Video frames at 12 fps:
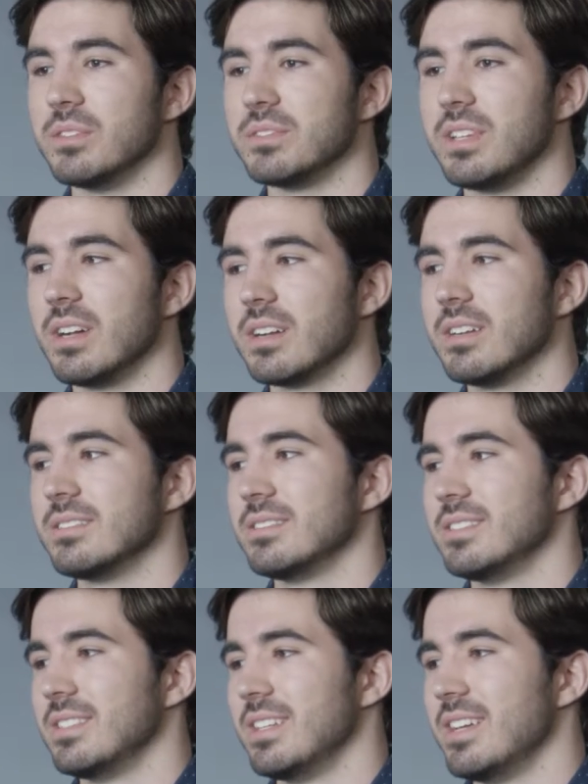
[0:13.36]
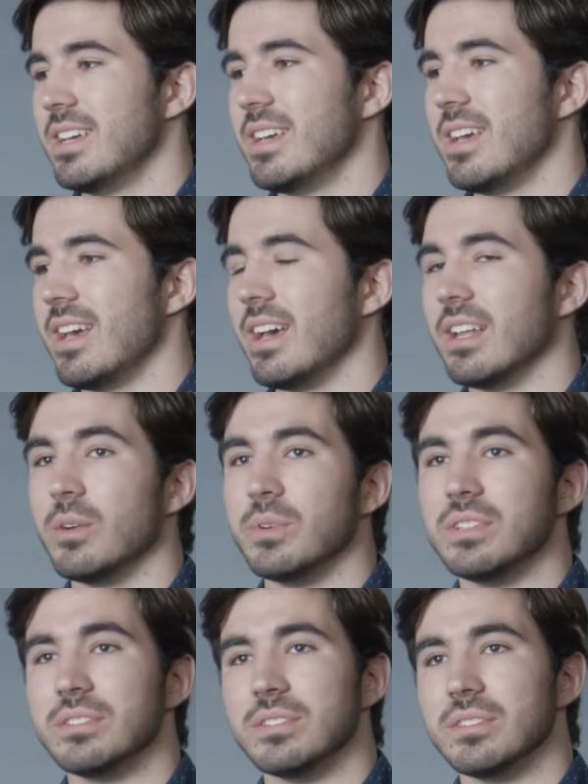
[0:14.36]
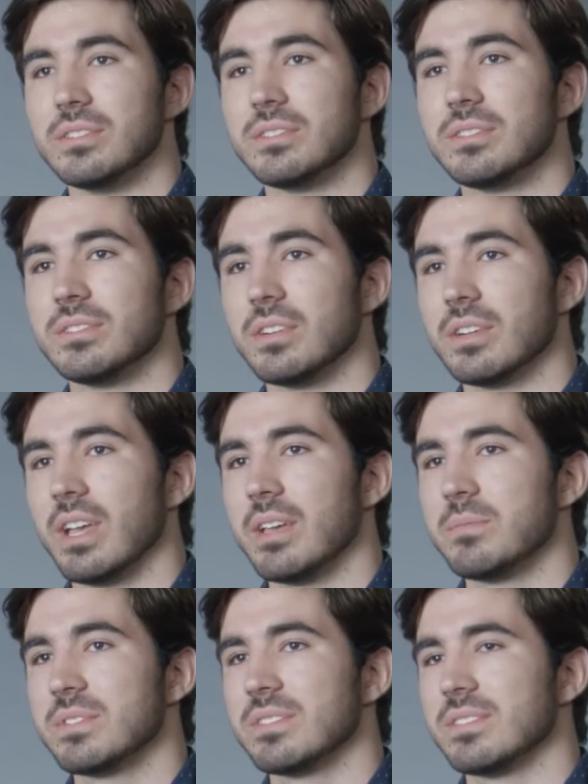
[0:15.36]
I was younger, and I went to soccer games.